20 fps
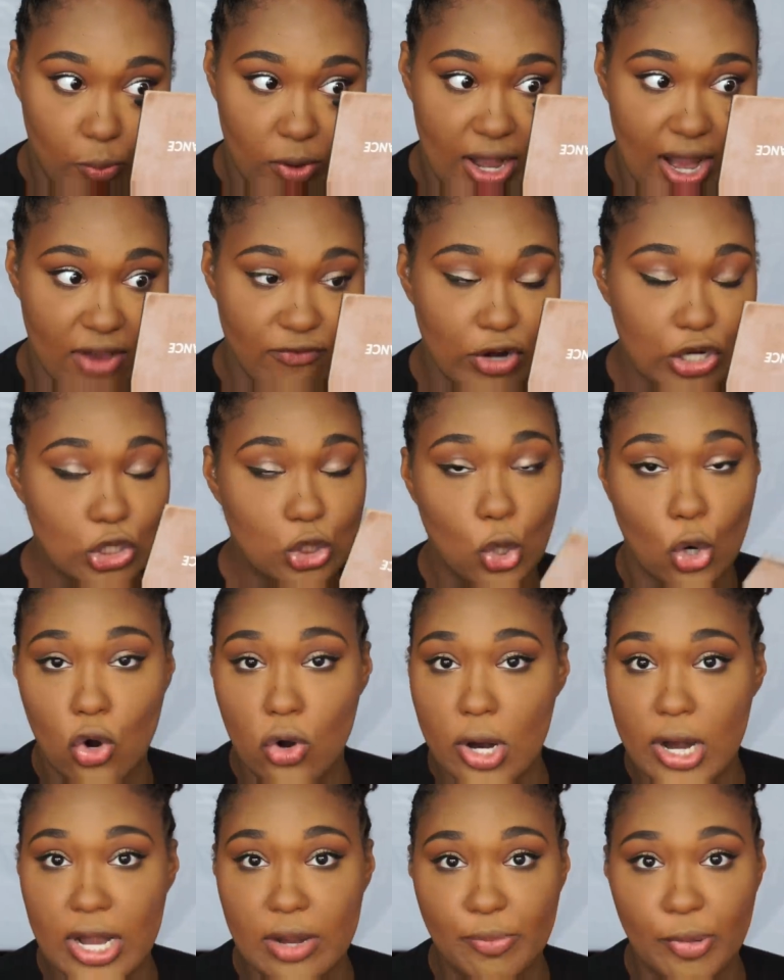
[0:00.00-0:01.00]
whenever
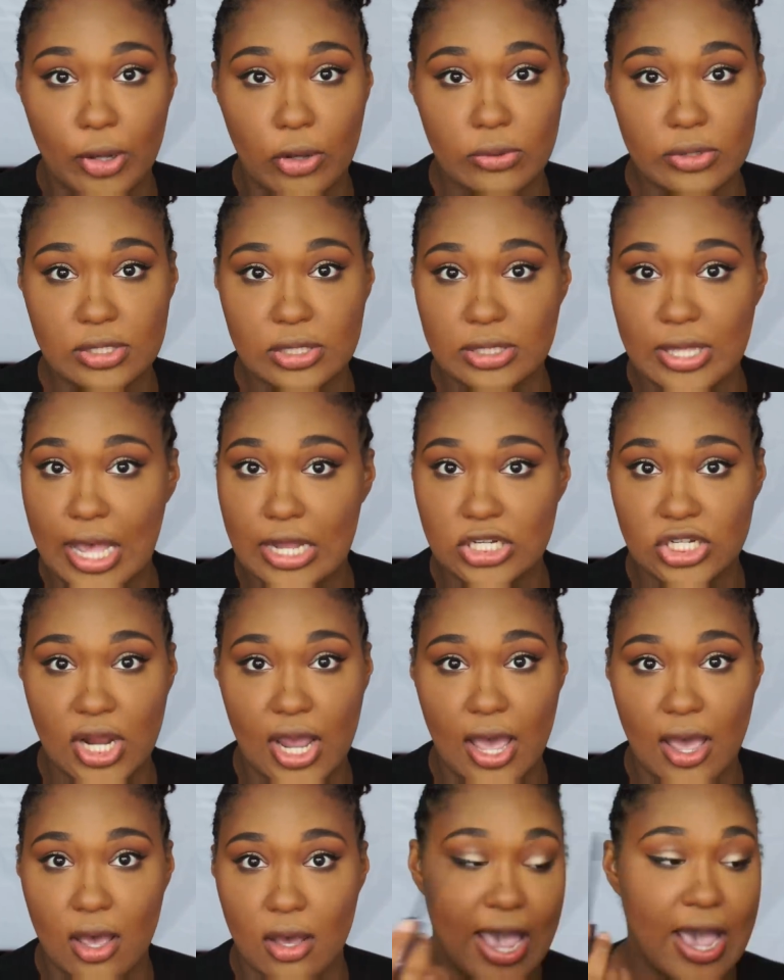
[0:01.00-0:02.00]
Torrid posts that
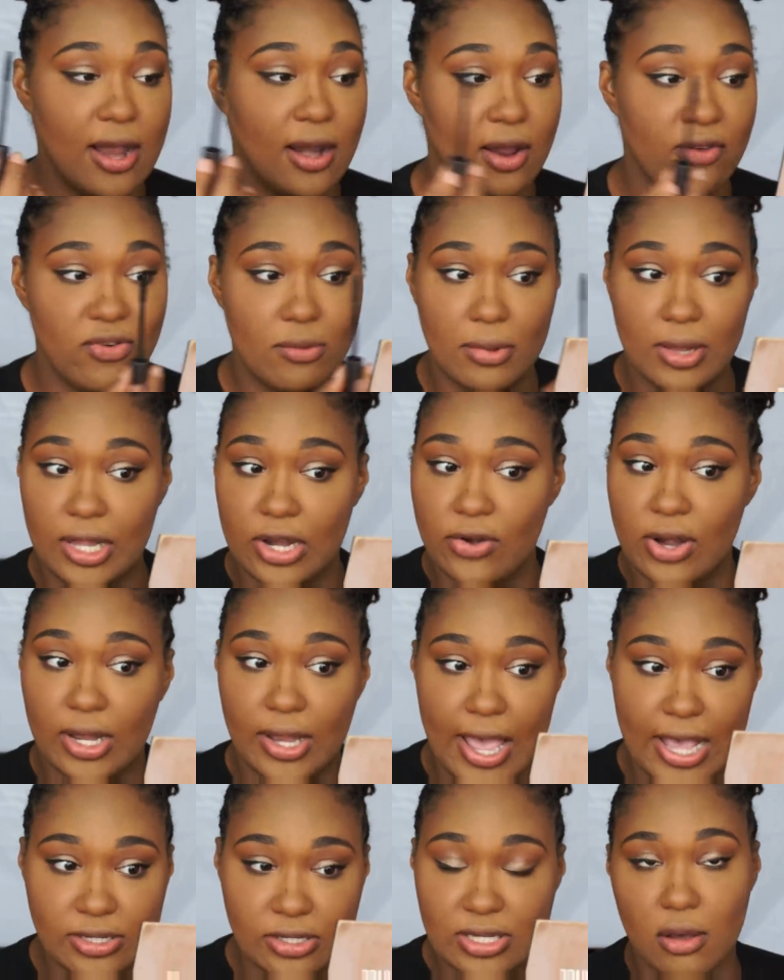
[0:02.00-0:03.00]
child, Anna from Glitter and
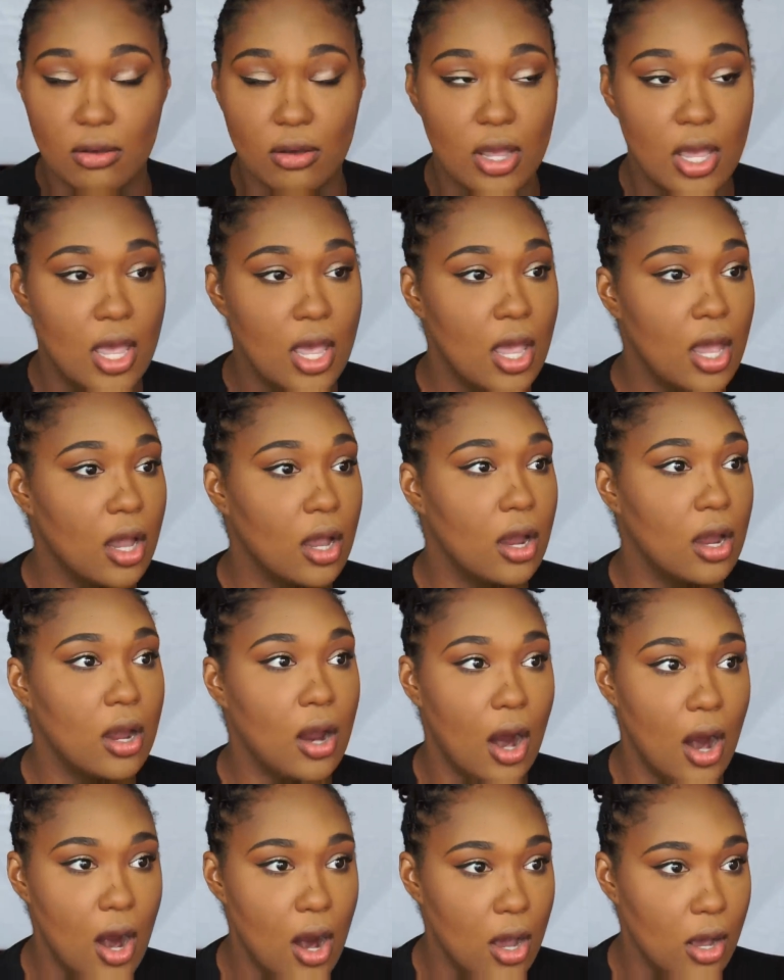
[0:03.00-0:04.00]
Lasers,
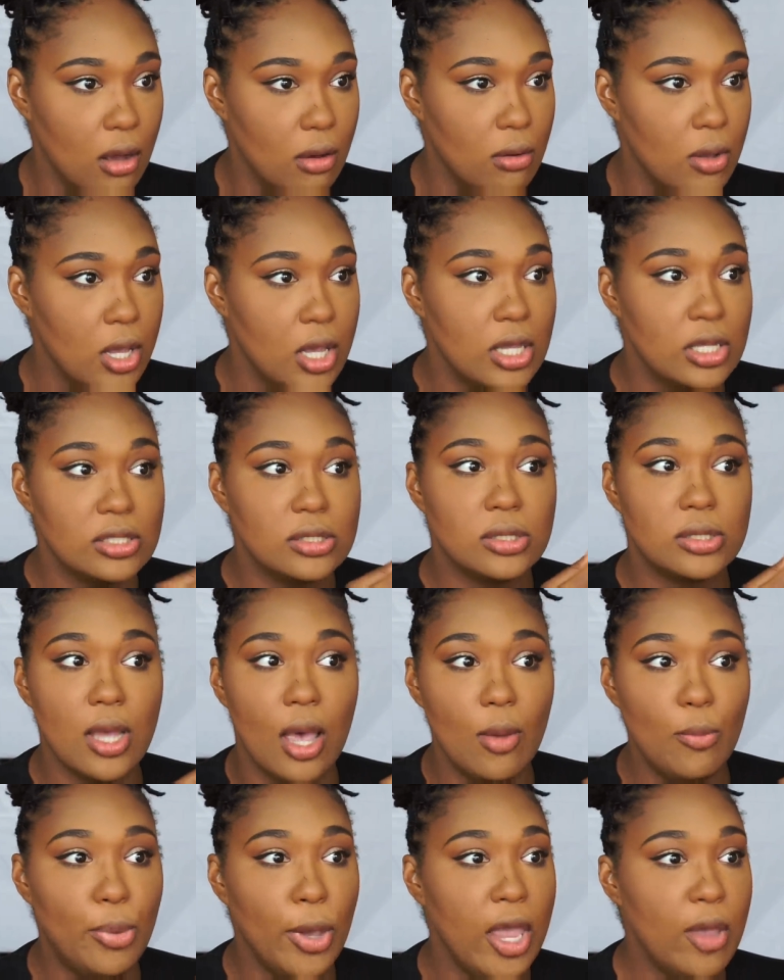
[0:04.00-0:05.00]
girl,
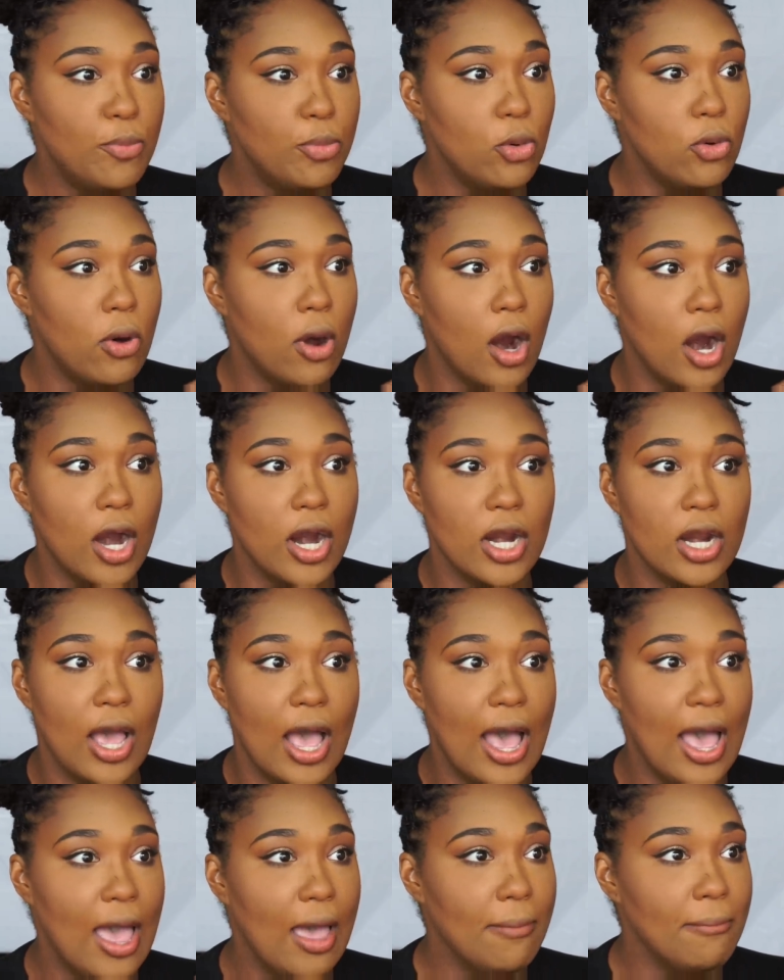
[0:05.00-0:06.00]
some people are,
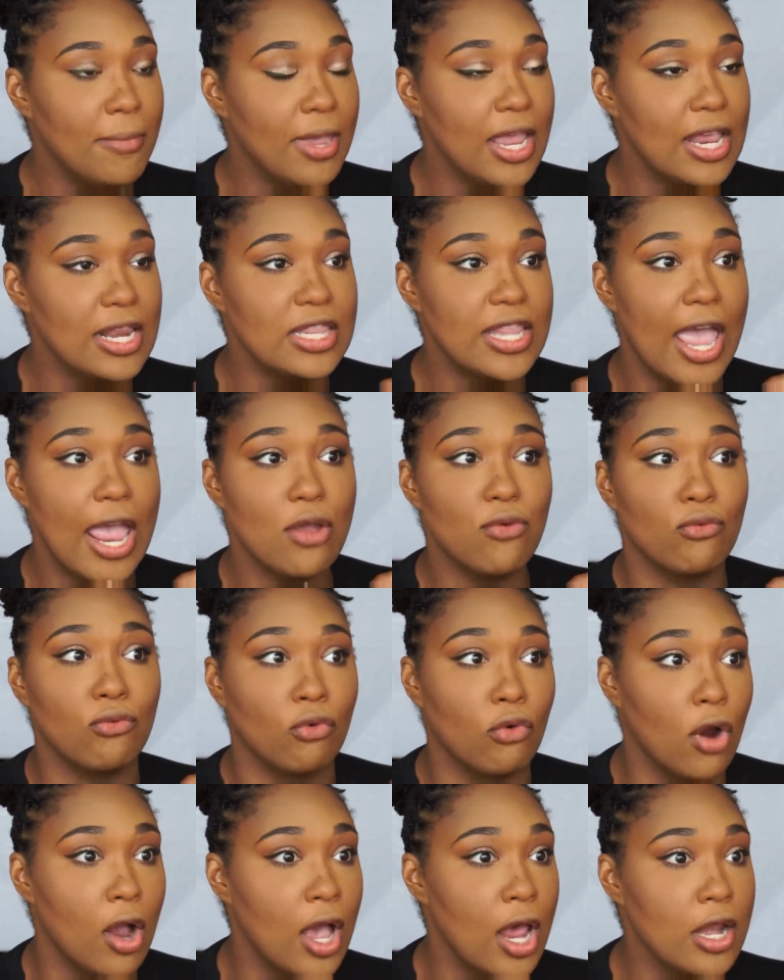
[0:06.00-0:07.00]
I mean, they
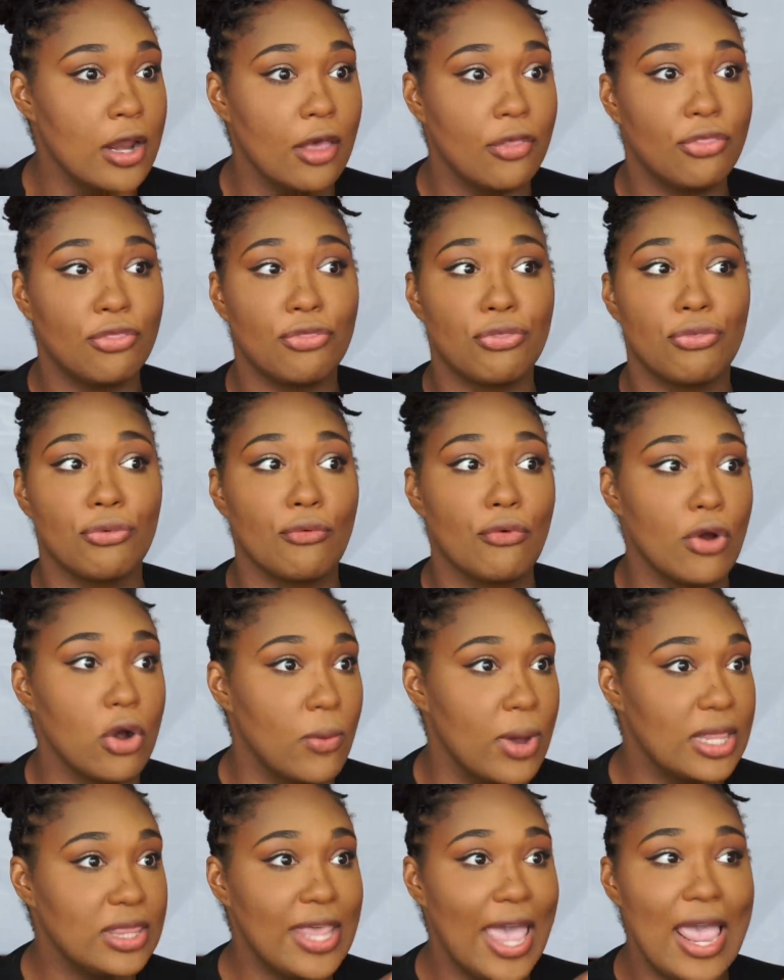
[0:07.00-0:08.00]
run through
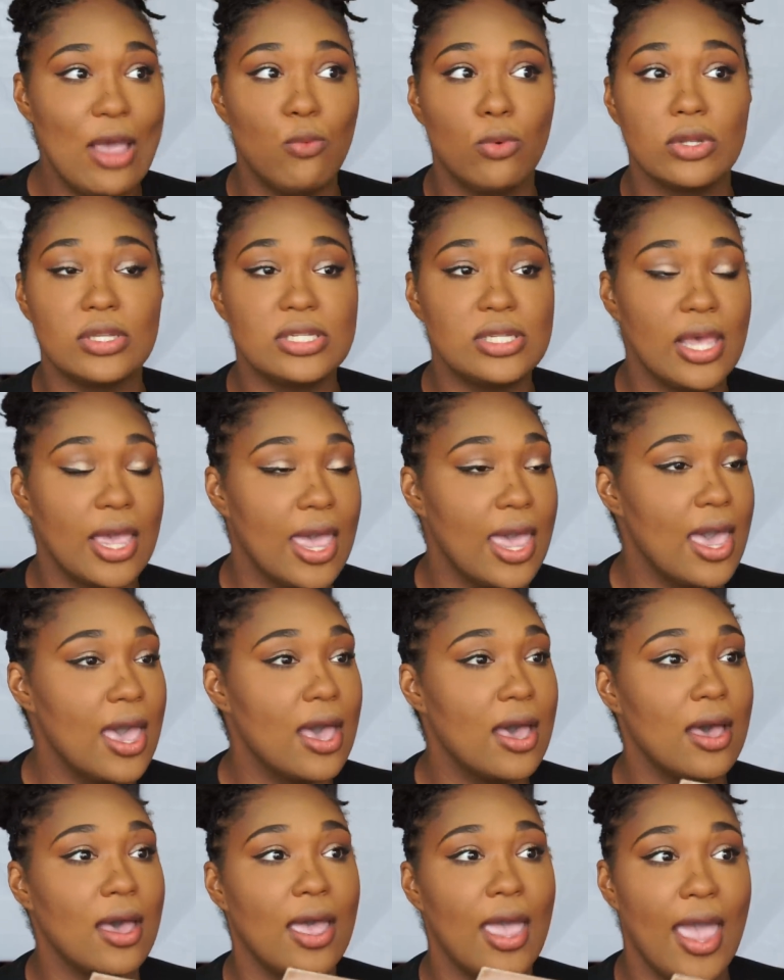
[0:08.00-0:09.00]
it. They will
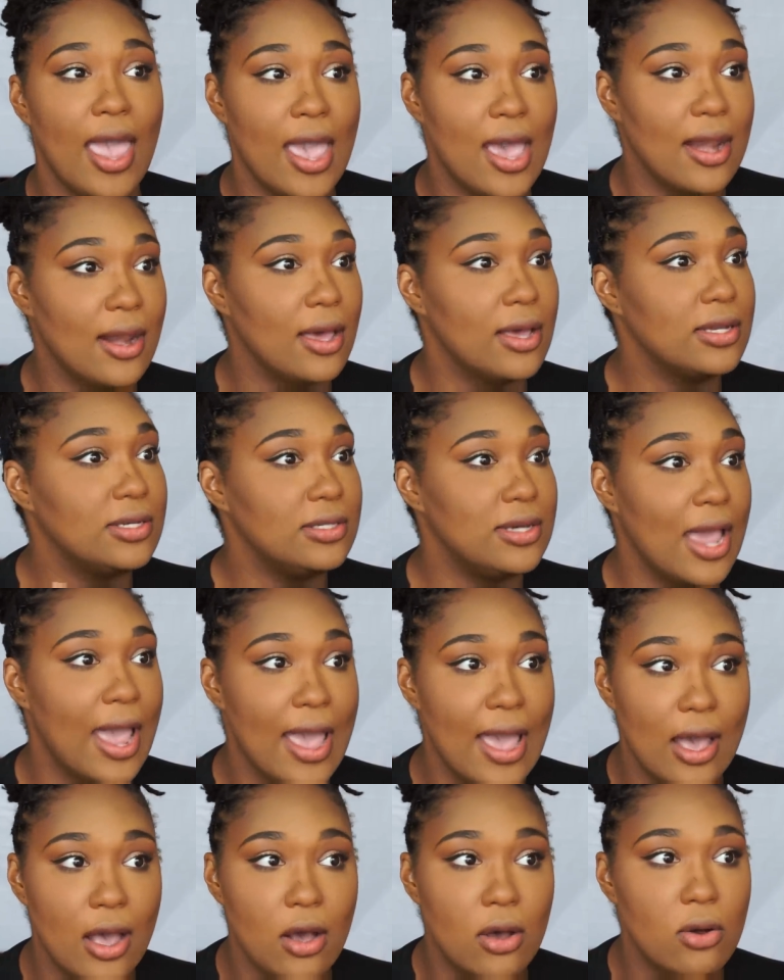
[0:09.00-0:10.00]
tear Anna
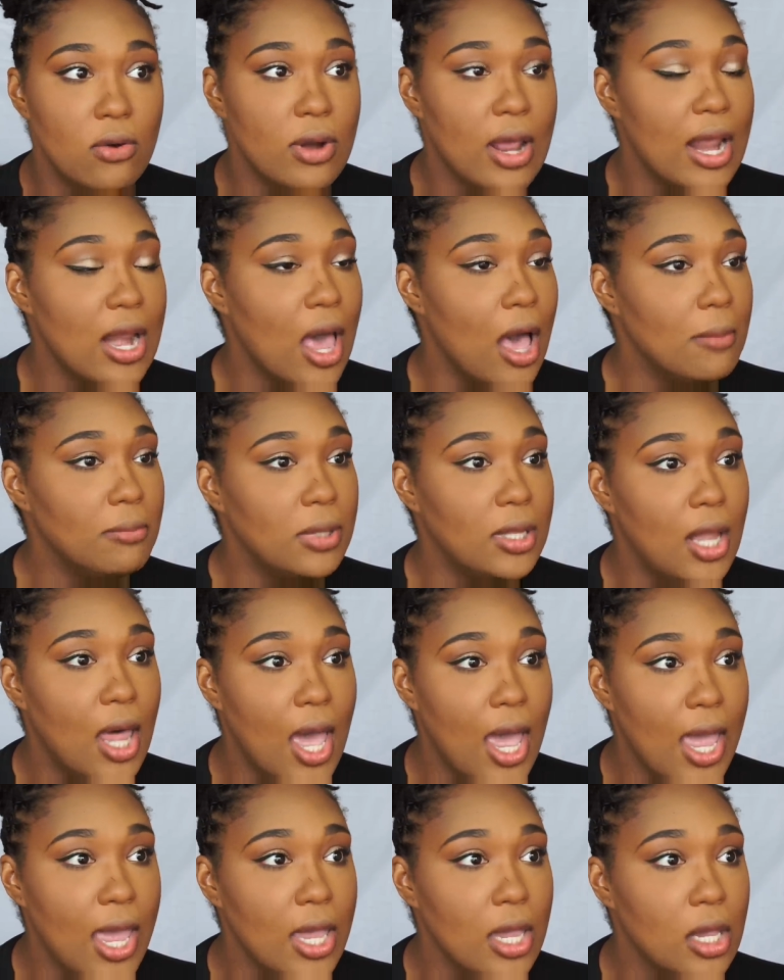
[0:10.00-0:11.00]
down. And I'm
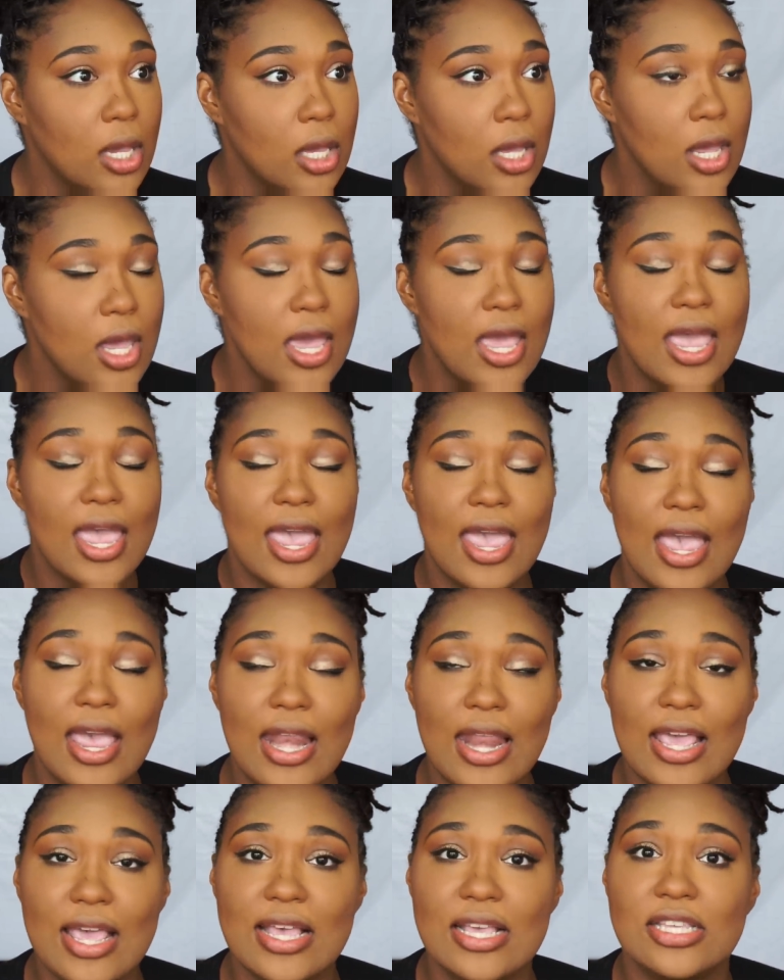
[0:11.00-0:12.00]
like,
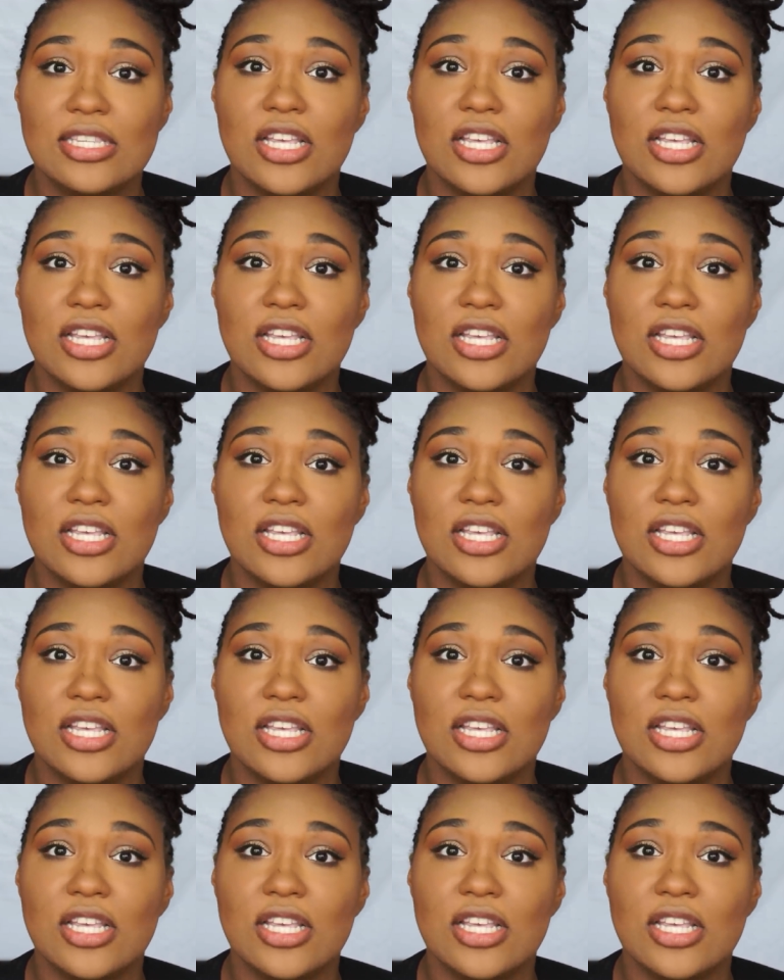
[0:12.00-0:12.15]
it is